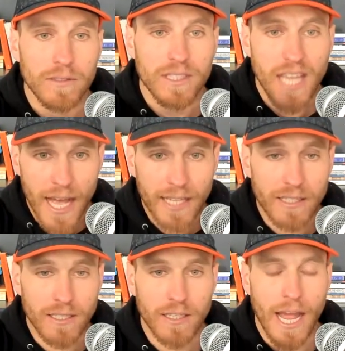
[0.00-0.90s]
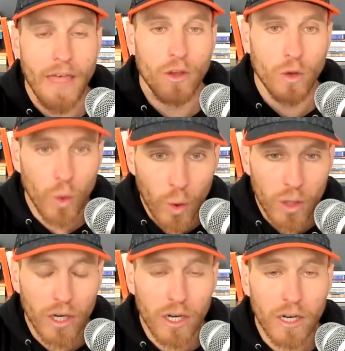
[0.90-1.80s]
tent and the
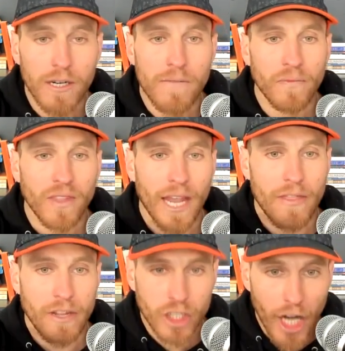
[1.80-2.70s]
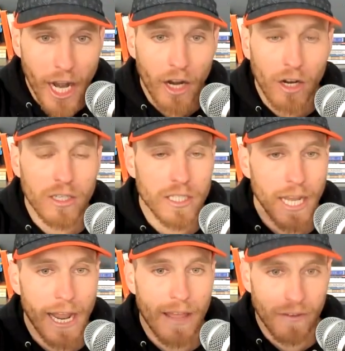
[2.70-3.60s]
cooler and the chairs
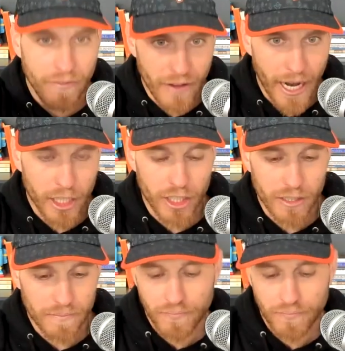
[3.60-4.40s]
and the finish.